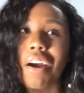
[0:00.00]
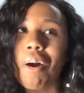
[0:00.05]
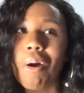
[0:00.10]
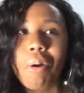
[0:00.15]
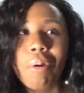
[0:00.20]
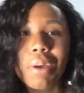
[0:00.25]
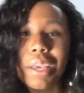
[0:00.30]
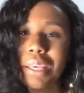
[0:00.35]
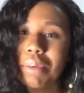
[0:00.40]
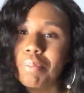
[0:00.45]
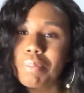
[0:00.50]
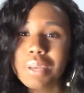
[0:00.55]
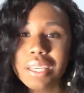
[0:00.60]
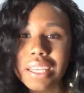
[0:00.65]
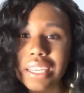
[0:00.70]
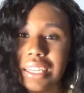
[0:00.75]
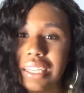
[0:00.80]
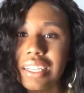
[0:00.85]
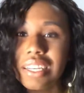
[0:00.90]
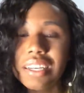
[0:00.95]
whole
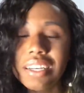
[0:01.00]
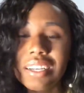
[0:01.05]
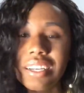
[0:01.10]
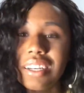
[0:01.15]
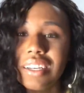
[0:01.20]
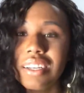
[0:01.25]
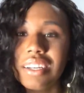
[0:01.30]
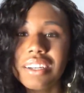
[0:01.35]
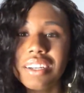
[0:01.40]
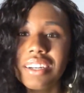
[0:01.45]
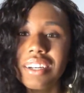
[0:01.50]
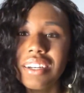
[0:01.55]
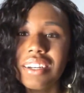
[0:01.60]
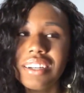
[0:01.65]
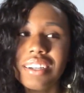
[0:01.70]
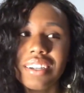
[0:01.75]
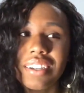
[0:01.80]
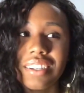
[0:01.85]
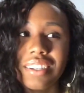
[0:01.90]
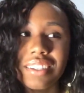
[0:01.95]
EP
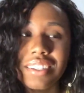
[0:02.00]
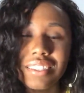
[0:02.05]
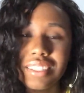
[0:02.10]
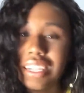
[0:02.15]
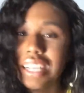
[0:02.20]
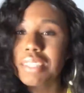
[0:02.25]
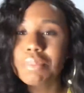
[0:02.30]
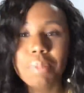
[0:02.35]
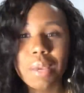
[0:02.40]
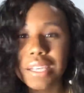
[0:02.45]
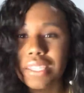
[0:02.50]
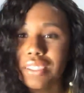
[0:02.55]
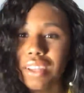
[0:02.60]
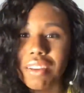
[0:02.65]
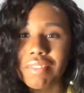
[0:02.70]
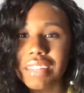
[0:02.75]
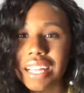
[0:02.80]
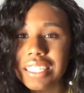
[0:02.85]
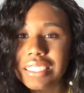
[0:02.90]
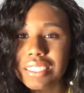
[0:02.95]
just based
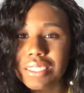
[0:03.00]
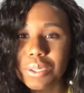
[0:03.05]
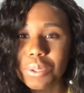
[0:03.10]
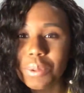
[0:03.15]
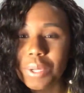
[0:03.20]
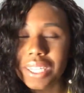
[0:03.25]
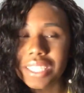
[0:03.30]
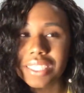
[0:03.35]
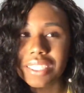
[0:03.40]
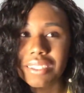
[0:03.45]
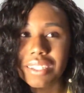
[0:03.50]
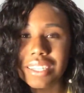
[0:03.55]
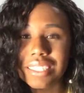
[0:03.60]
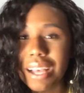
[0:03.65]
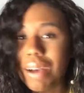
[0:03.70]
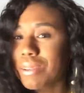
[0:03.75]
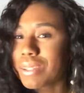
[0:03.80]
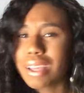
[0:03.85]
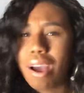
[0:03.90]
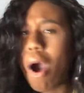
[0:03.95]
off that situation, because
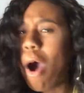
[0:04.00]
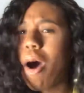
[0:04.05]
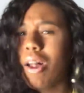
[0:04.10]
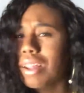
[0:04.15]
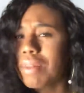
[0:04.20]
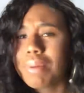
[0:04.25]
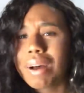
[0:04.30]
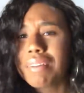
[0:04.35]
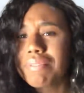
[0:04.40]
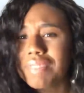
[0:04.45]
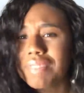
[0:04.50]
I was all in my